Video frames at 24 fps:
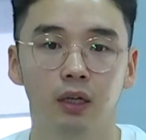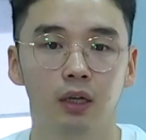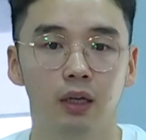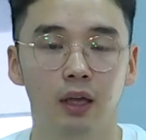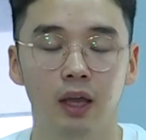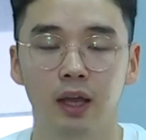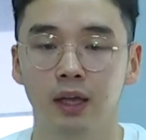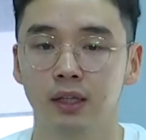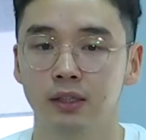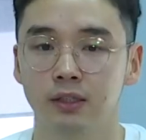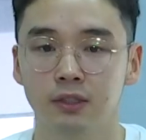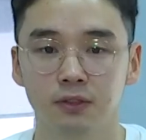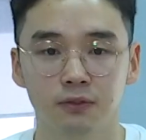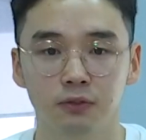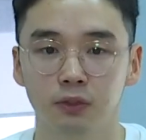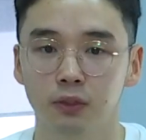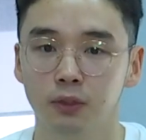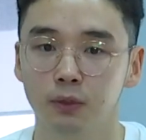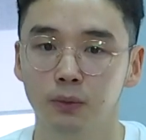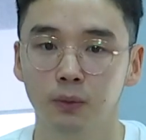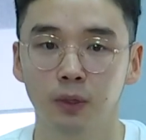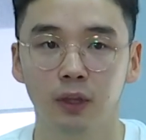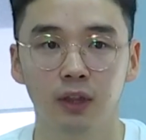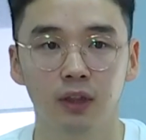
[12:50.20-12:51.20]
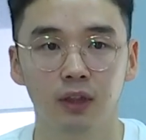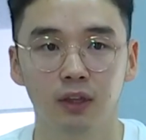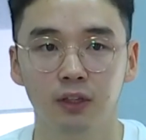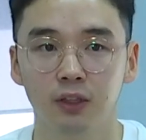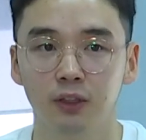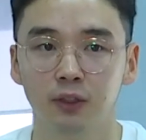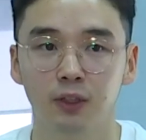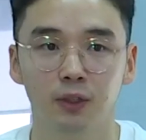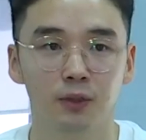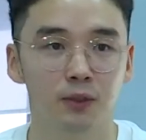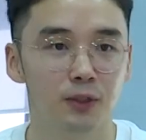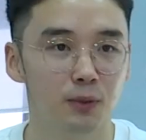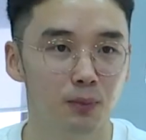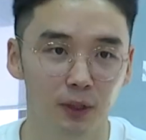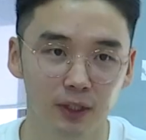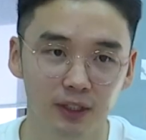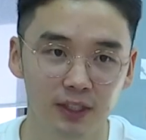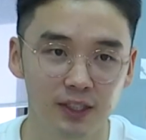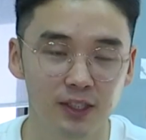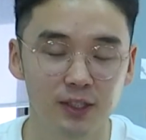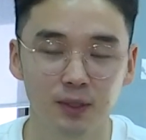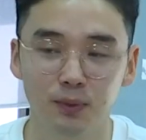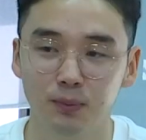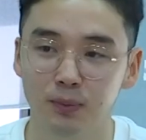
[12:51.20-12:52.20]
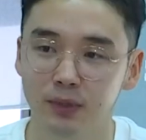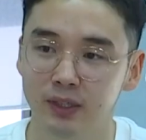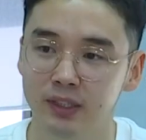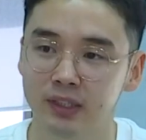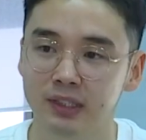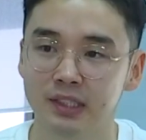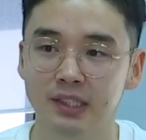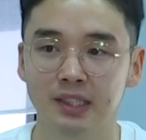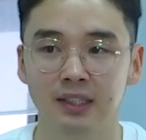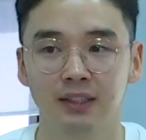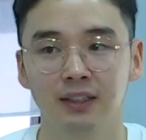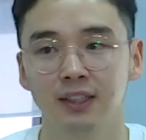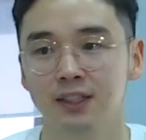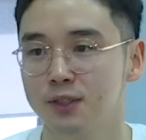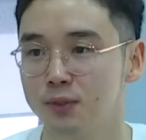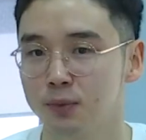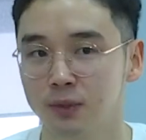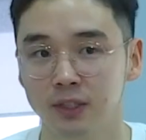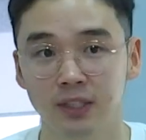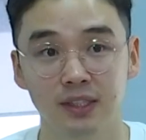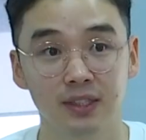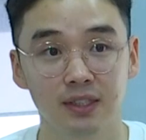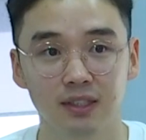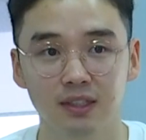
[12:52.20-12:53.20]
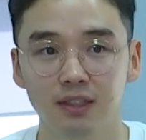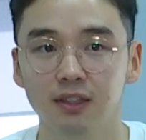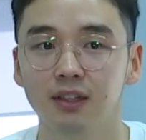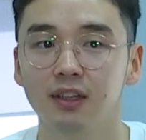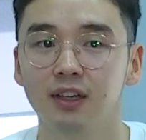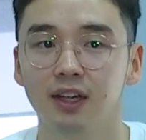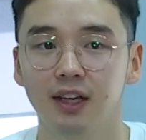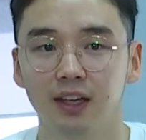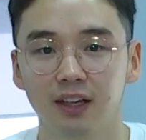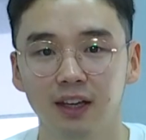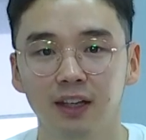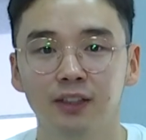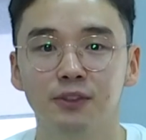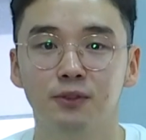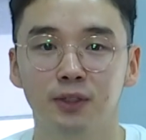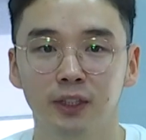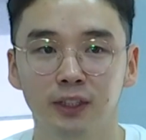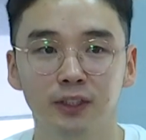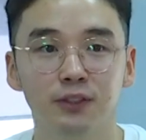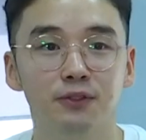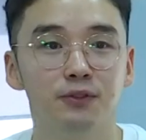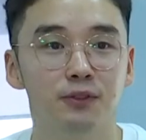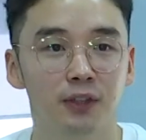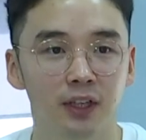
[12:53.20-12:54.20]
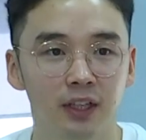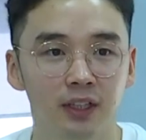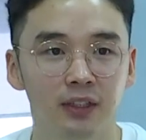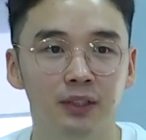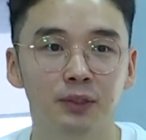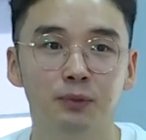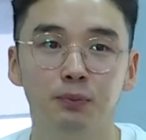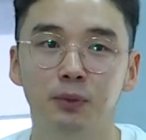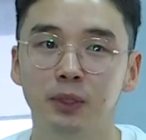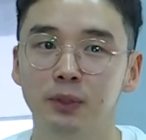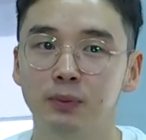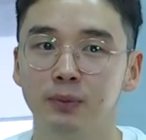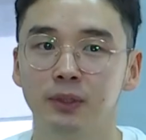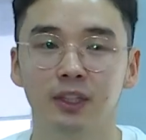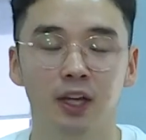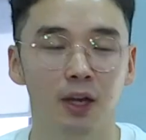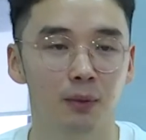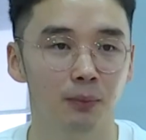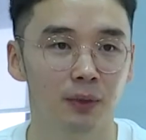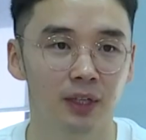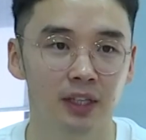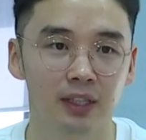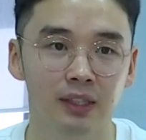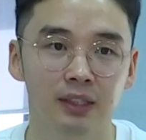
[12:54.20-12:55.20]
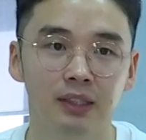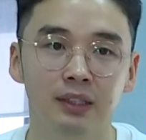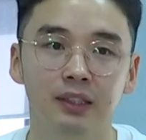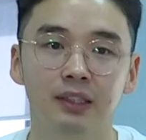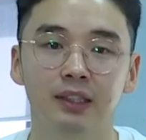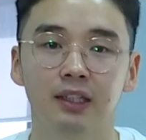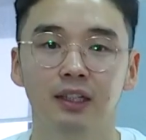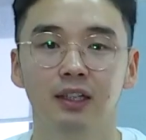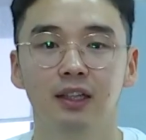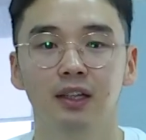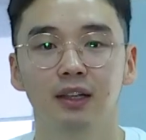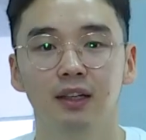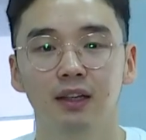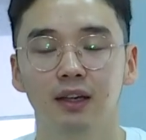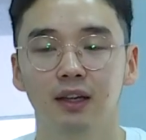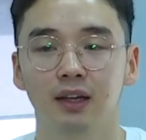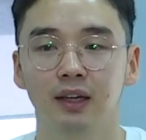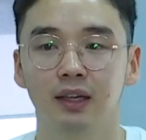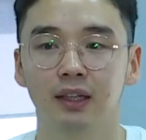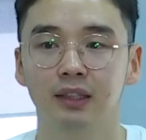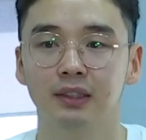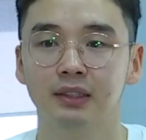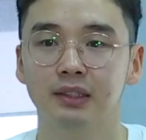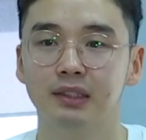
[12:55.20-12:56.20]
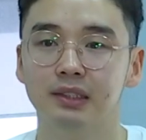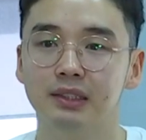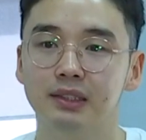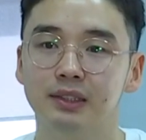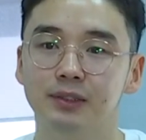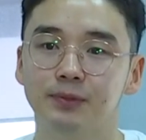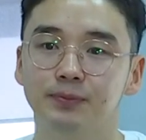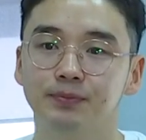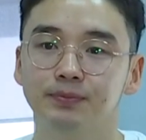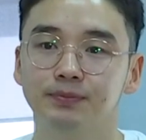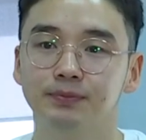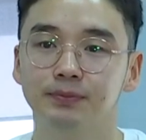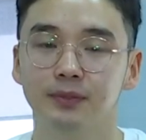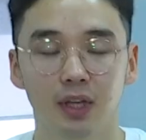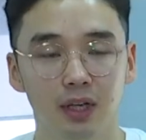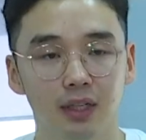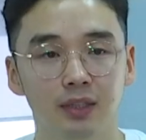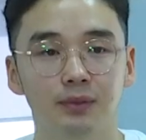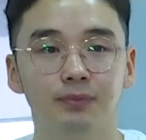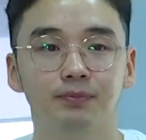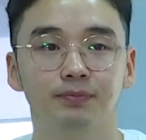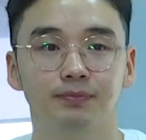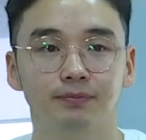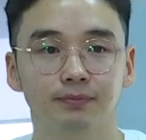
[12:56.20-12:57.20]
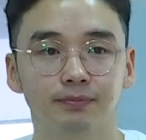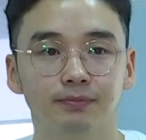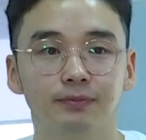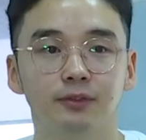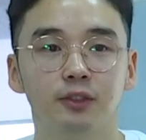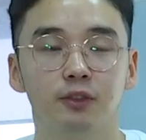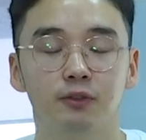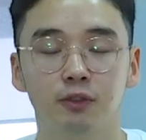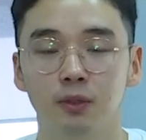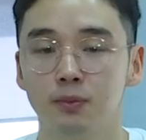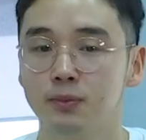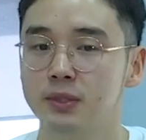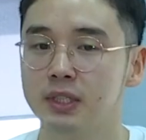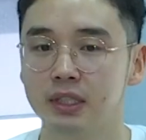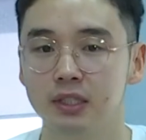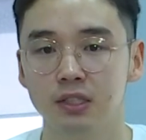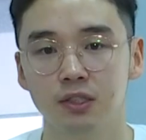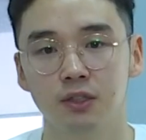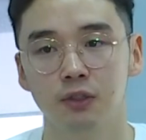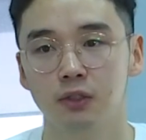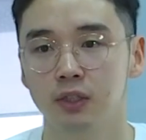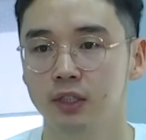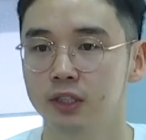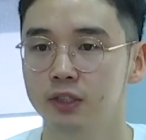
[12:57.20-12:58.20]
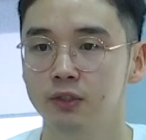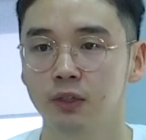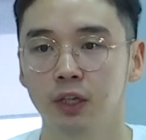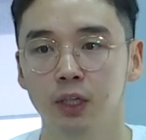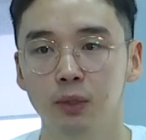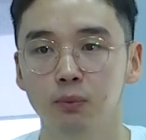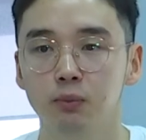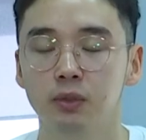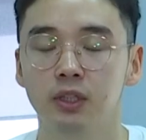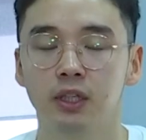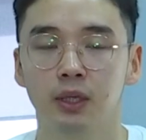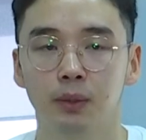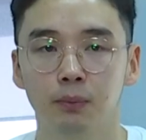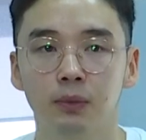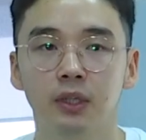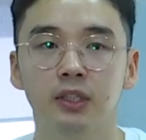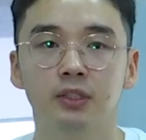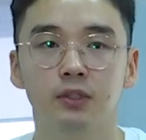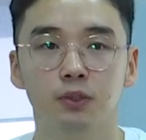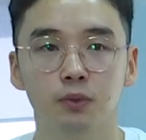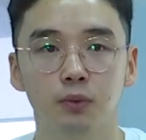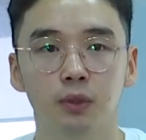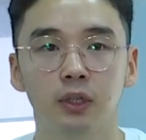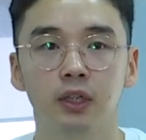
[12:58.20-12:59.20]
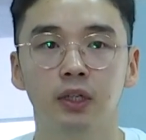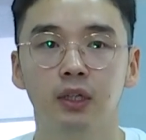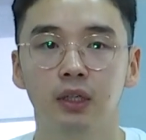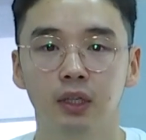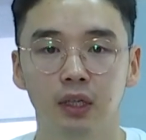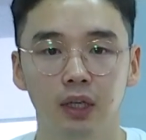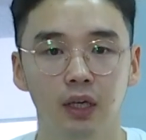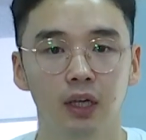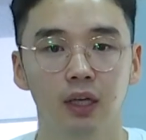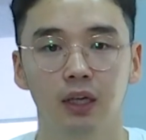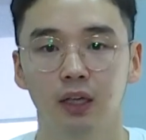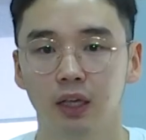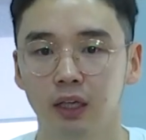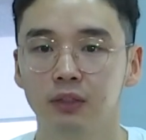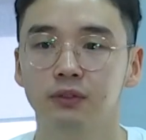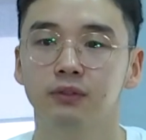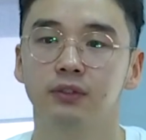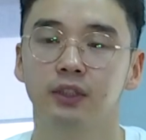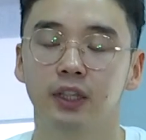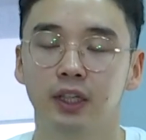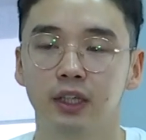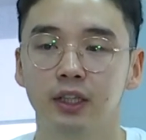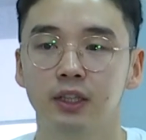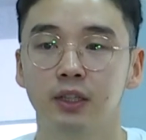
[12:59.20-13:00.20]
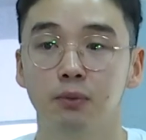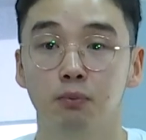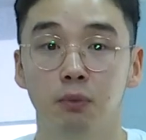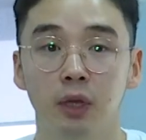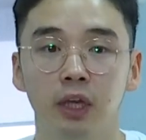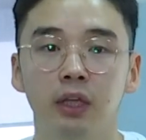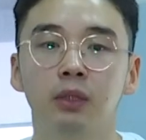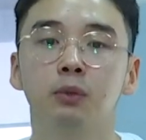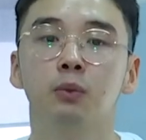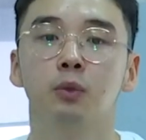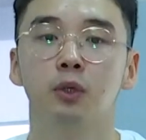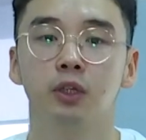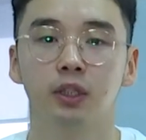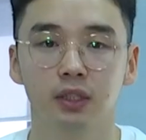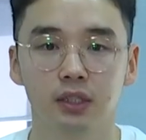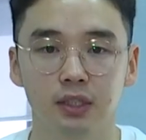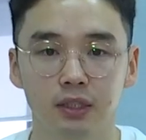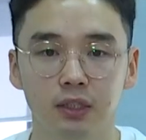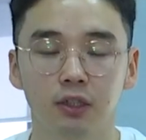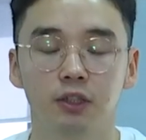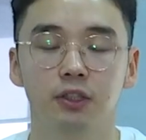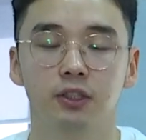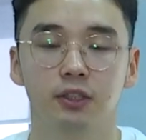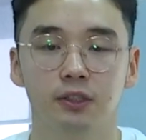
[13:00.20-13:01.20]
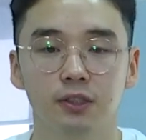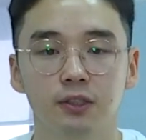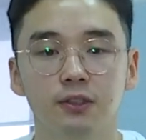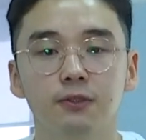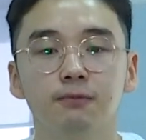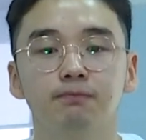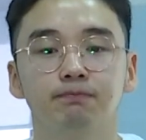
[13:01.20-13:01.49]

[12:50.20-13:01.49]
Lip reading: hands full with the participants, and that's where it's kind of really fun, people coming in, and yeah, from 6:30 to 8 p.m. that's where kind of the main work starts.